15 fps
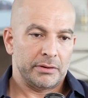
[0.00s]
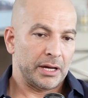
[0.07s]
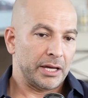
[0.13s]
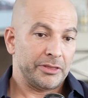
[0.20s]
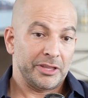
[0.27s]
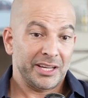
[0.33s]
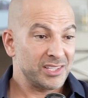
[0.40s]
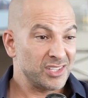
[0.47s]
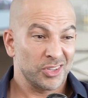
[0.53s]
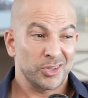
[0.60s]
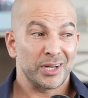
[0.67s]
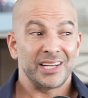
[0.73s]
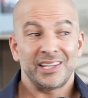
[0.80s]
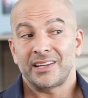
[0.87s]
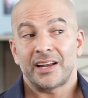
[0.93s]
I think it's a
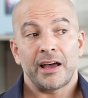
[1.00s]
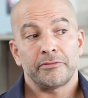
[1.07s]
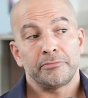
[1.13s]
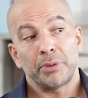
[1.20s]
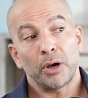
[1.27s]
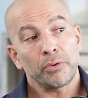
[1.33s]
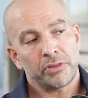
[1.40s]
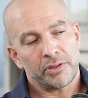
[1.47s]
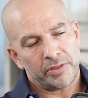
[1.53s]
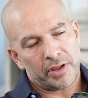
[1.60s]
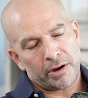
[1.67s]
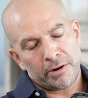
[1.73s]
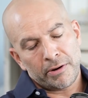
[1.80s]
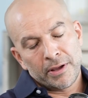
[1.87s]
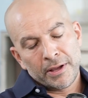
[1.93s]
good idea to have both in
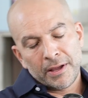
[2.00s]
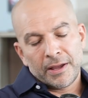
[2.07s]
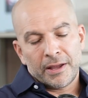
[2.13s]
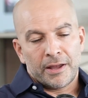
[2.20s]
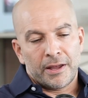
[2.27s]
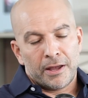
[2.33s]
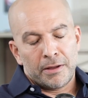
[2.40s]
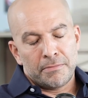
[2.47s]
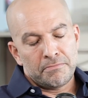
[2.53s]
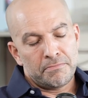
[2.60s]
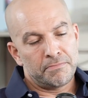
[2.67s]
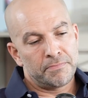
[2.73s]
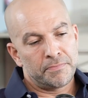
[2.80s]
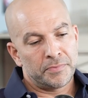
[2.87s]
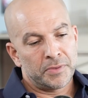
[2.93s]
there.
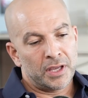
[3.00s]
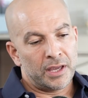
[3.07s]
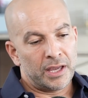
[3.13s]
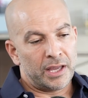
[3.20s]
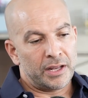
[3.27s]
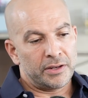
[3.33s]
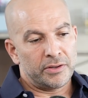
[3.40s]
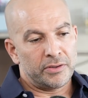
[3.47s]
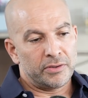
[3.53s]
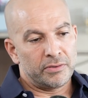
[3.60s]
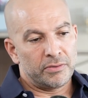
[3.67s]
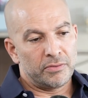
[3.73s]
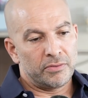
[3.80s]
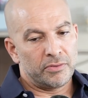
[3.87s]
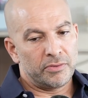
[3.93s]
And
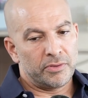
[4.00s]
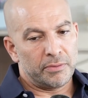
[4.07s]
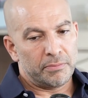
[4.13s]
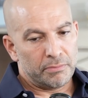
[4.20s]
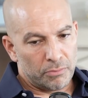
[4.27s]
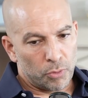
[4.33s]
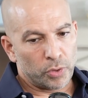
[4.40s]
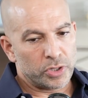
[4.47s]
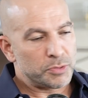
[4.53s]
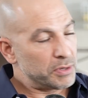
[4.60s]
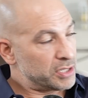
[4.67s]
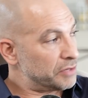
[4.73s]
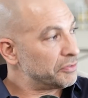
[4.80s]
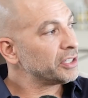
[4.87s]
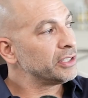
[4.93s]
the more
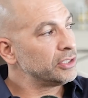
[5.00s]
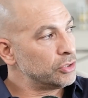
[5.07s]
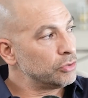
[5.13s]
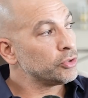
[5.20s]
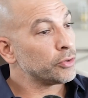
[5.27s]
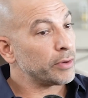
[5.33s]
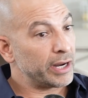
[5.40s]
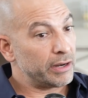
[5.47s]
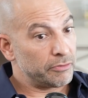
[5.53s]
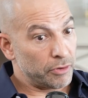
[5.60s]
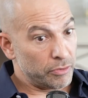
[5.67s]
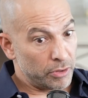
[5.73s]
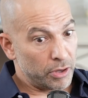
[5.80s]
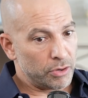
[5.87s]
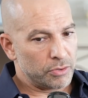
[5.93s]
specifically you train
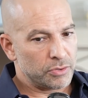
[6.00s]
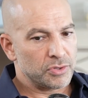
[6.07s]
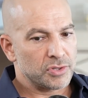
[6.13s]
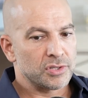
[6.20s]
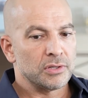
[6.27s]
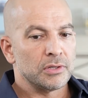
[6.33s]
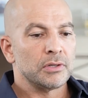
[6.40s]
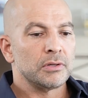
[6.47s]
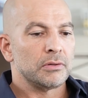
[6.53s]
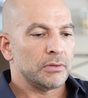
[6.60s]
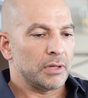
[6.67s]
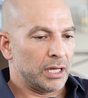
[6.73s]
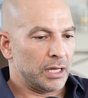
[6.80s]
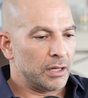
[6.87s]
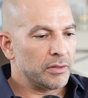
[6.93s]
for those,
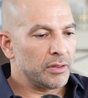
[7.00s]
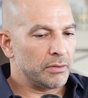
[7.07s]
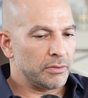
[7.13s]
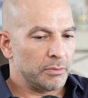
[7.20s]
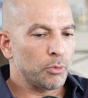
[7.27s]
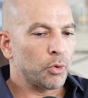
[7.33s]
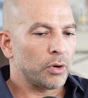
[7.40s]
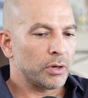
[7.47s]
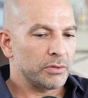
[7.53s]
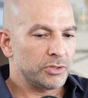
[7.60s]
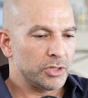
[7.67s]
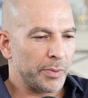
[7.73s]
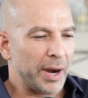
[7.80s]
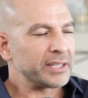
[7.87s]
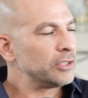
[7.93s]
the more
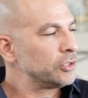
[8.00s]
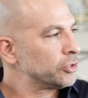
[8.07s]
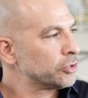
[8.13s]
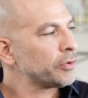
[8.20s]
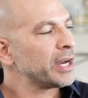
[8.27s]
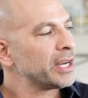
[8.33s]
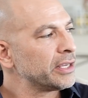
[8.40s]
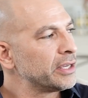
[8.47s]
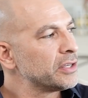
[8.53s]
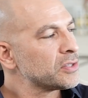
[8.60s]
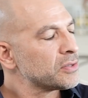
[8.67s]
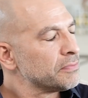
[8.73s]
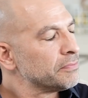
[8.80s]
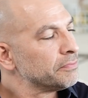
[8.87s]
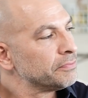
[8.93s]
directed your training is.